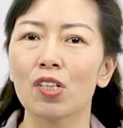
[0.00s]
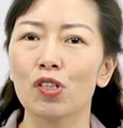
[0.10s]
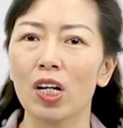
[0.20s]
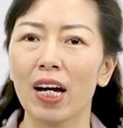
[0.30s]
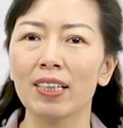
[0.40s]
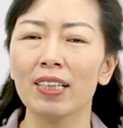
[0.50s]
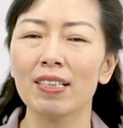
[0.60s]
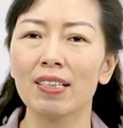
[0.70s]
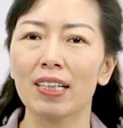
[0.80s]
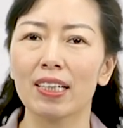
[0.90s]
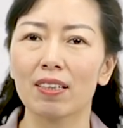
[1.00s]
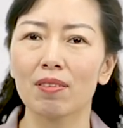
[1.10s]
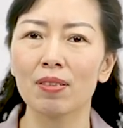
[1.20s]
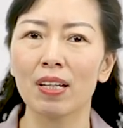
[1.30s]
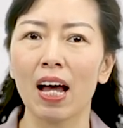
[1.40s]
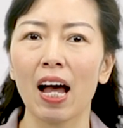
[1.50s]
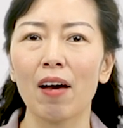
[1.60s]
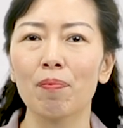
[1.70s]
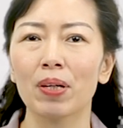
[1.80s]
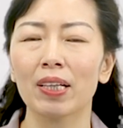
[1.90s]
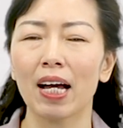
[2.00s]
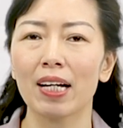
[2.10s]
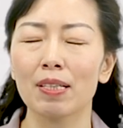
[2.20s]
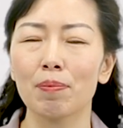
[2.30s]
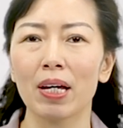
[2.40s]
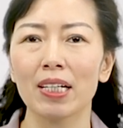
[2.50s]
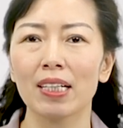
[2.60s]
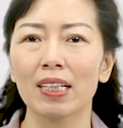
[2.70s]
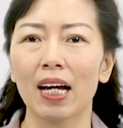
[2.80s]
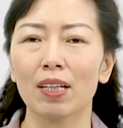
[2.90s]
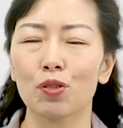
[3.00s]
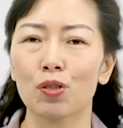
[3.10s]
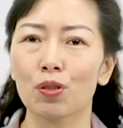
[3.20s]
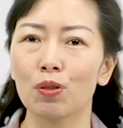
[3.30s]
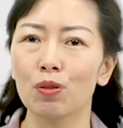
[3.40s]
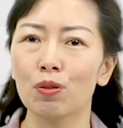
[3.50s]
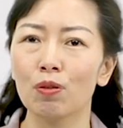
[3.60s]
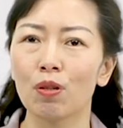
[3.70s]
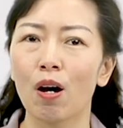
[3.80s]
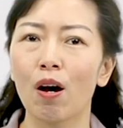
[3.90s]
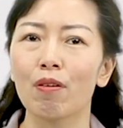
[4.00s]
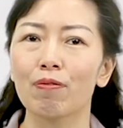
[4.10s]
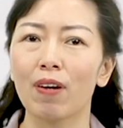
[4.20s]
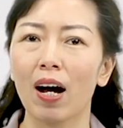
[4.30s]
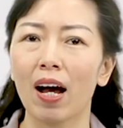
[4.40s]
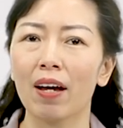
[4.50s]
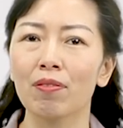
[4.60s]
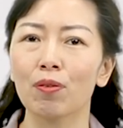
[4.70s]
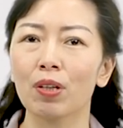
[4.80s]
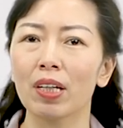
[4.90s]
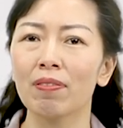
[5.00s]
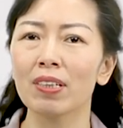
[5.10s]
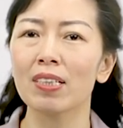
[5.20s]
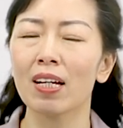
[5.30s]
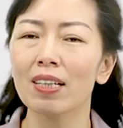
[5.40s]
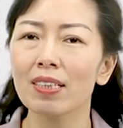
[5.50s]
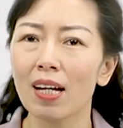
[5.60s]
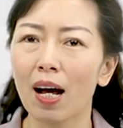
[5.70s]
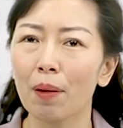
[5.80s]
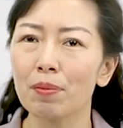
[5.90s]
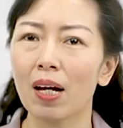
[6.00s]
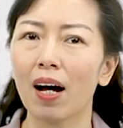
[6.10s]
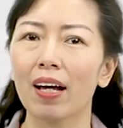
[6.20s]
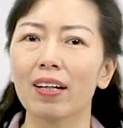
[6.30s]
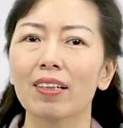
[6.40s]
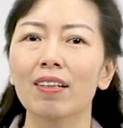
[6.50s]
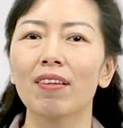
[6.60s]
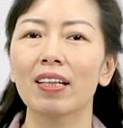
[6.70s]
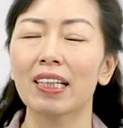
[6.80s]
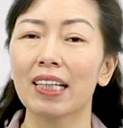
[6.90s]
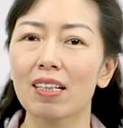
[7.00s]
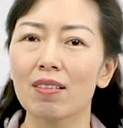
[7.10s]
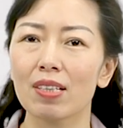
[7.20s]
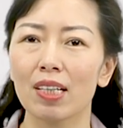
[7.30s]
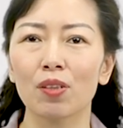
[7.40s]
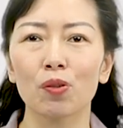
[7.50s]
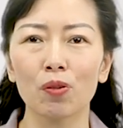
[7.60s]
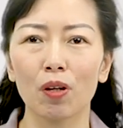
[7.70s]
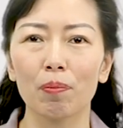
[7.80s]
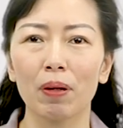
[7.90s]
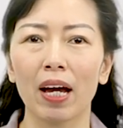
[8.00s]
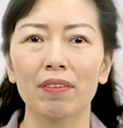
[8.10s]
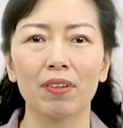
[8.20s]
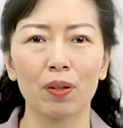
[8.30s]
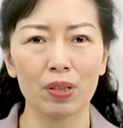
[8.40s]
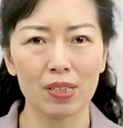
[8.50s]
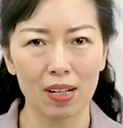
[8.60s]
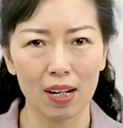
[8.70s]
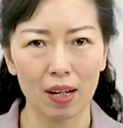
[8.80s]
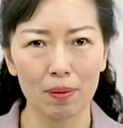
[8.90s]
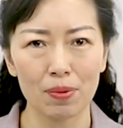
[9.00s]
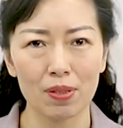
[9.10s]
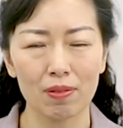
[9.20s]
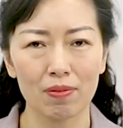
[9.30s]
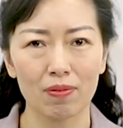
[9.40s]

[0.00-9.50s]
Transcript: Chinese yields have been estimated at 2, 5, or even 10 times higher than yields in Europe at various times.